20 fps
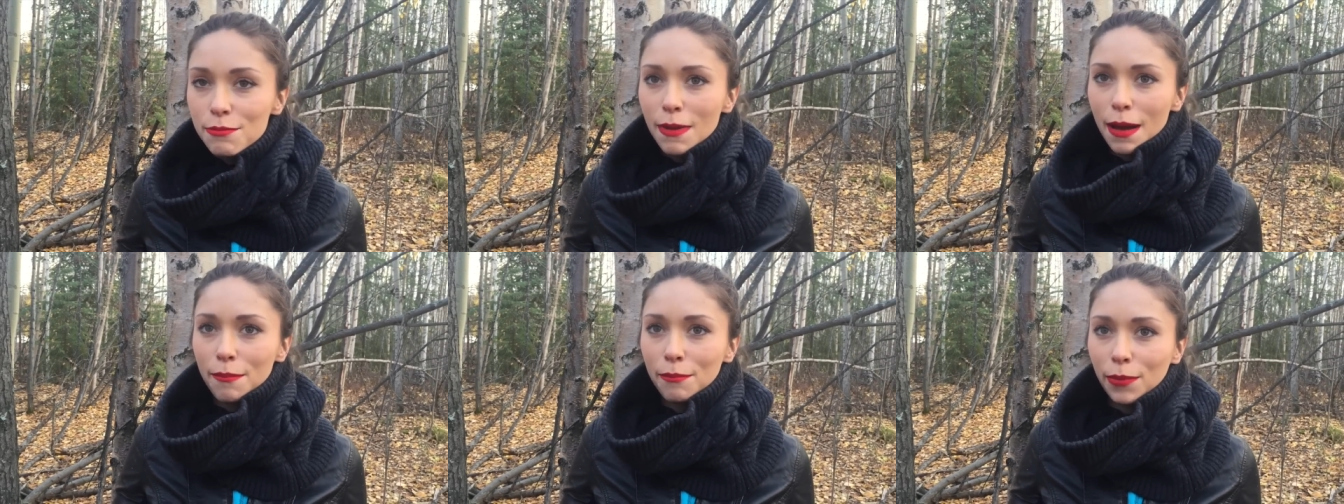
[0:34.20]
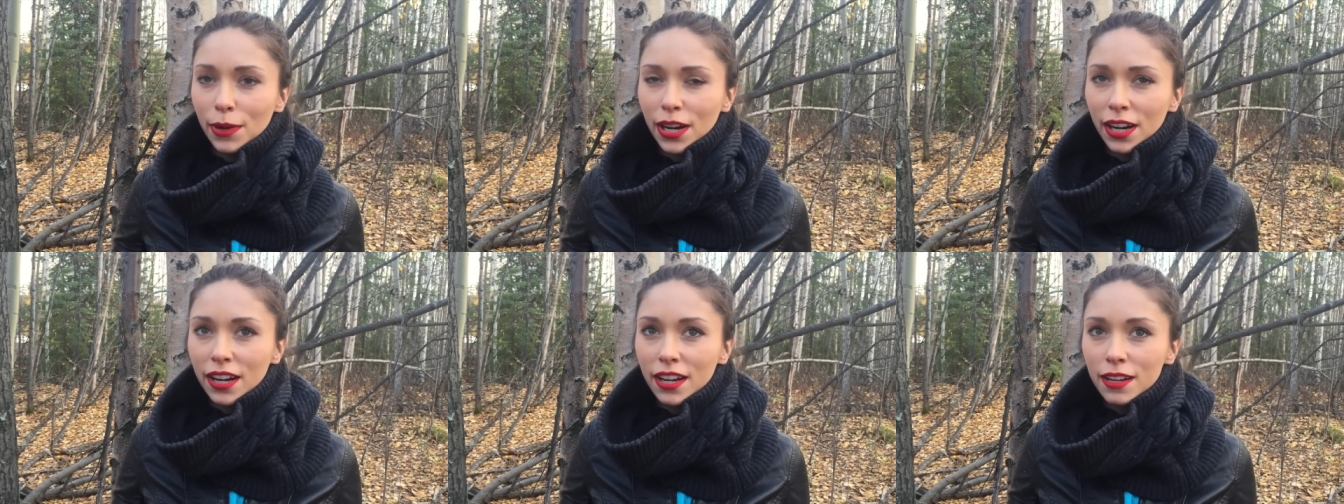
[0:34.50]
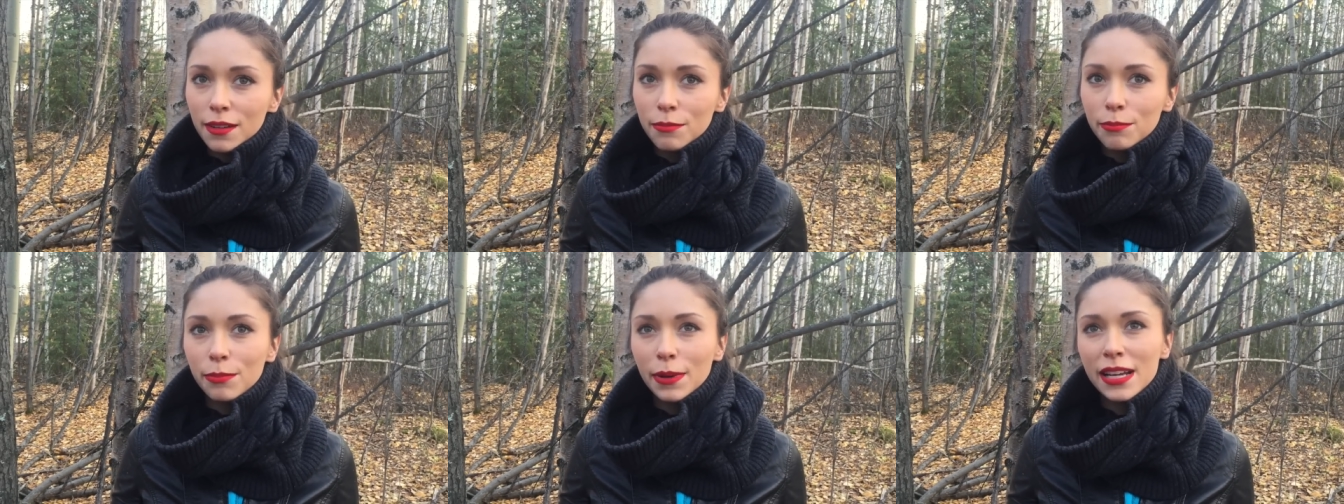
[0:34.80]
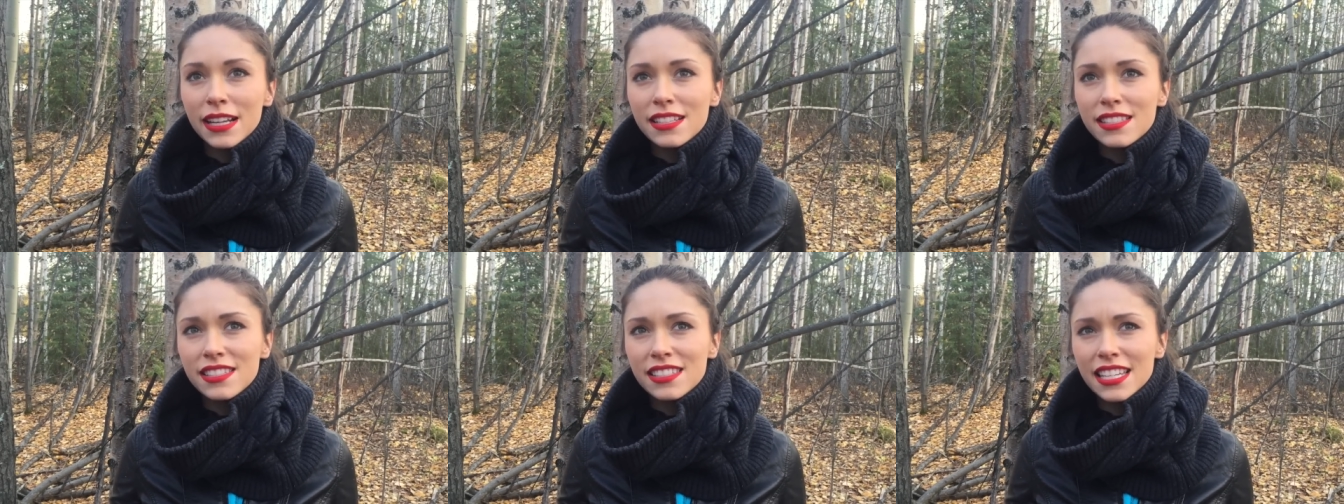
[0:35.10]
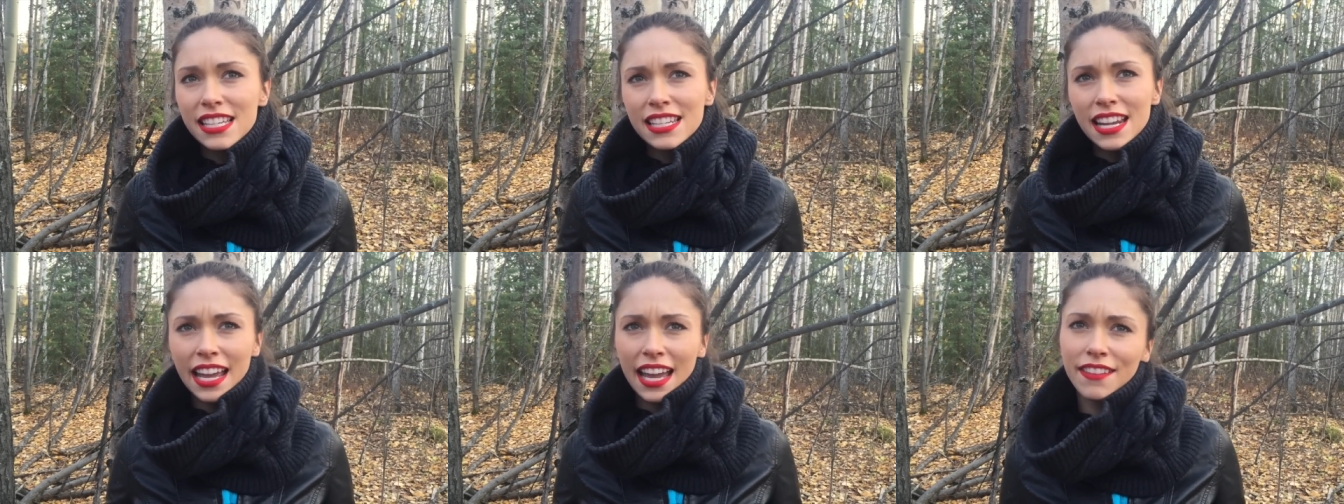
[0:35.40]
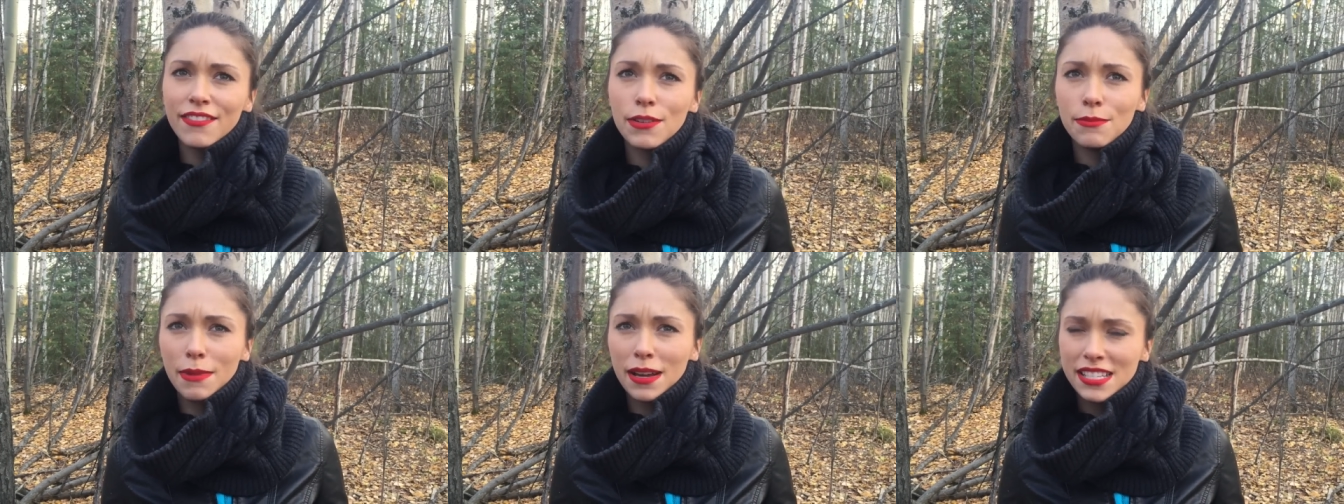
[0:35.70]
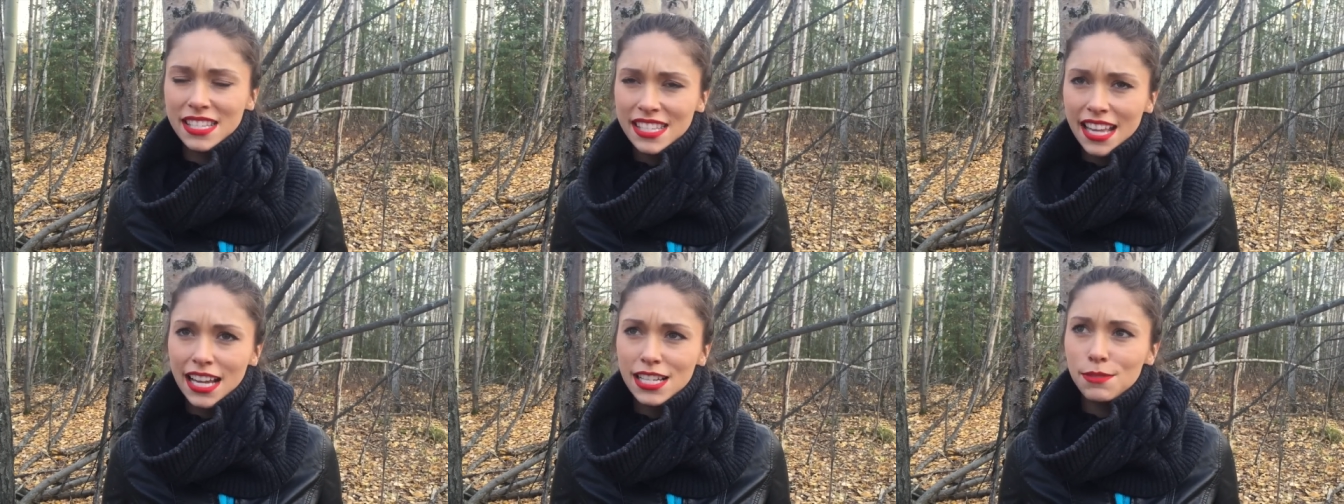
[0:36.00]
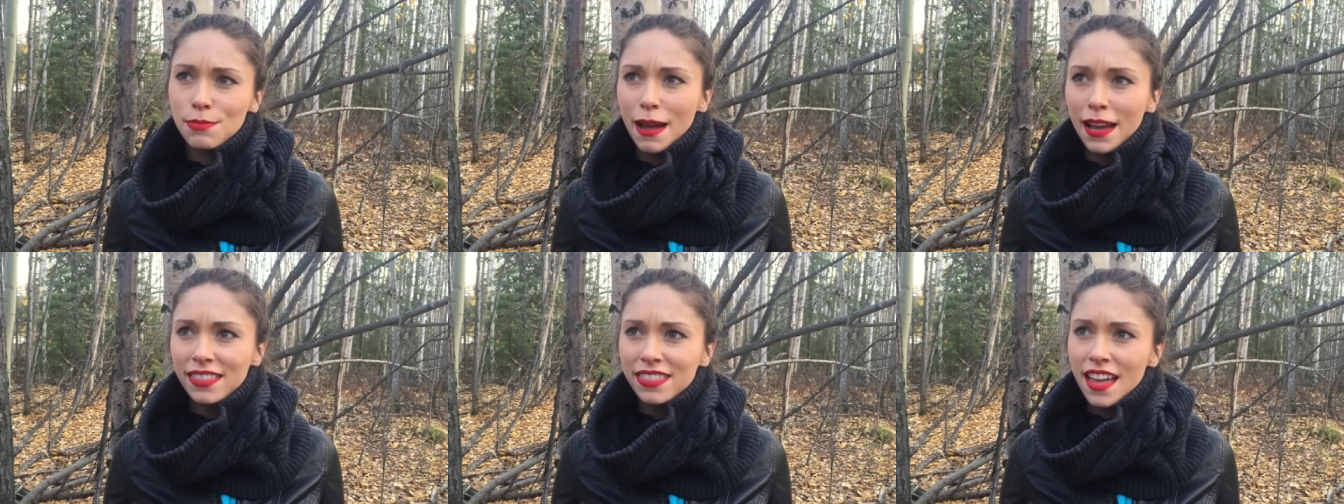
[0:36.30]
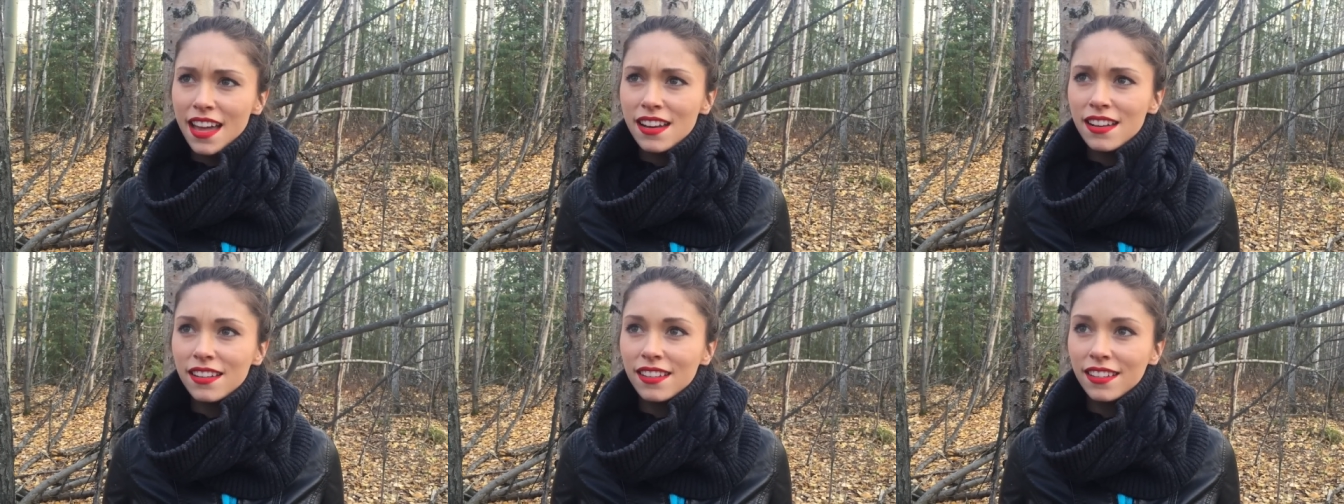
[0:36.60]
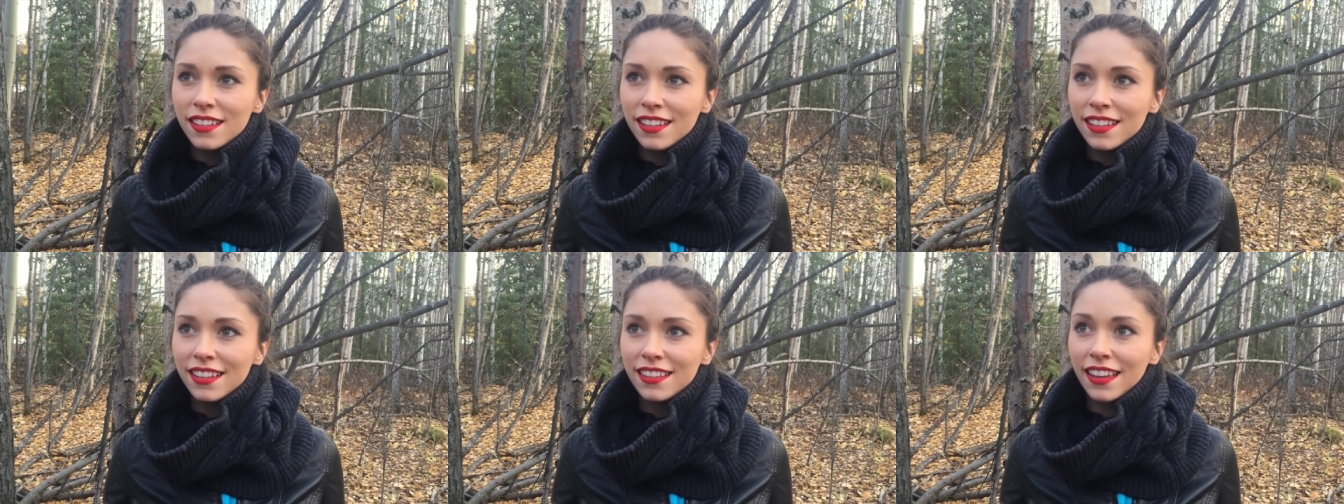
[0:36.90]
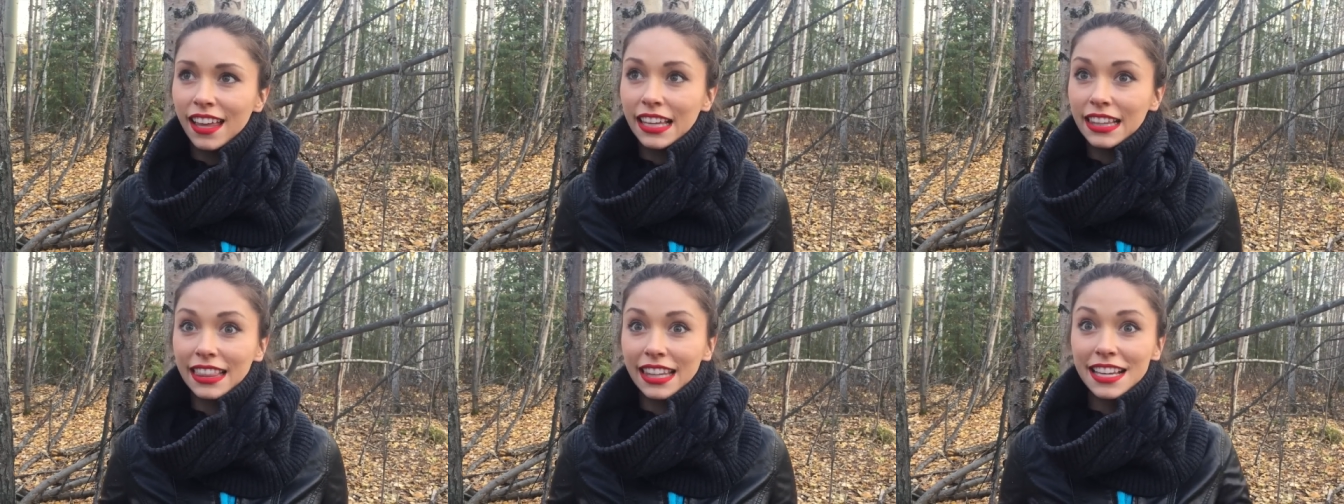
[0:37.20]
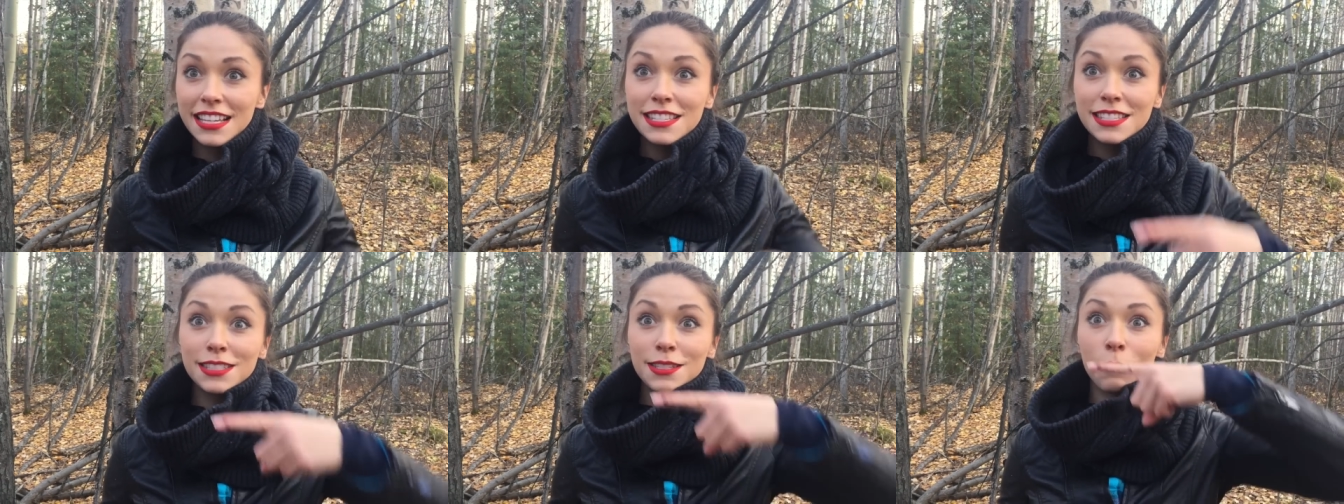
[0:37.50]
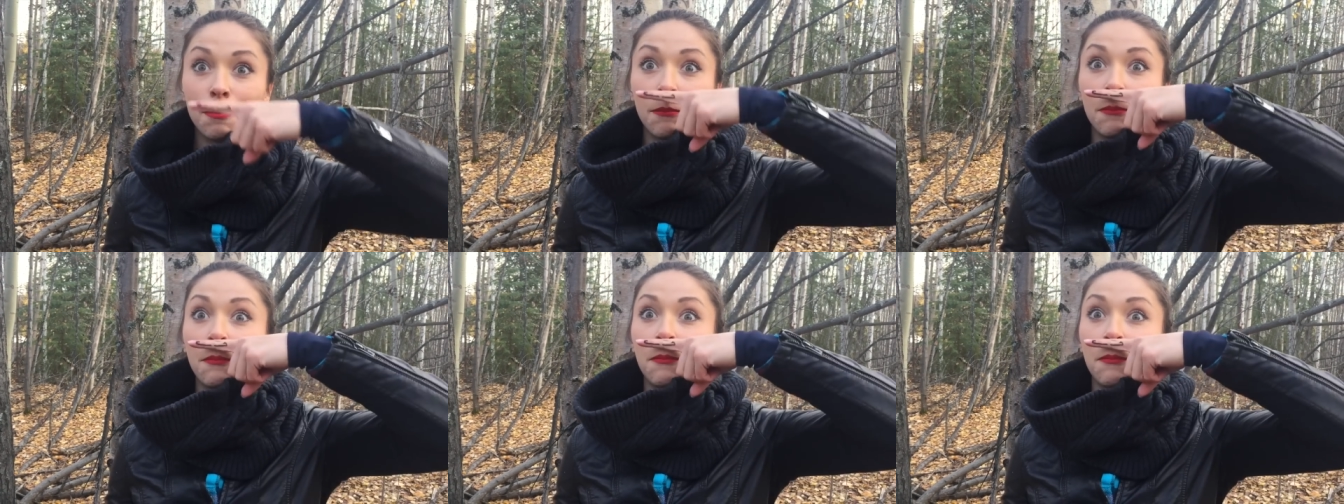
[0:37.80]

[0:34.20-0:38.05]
remember, but didn't I have a mustache back then? Like this?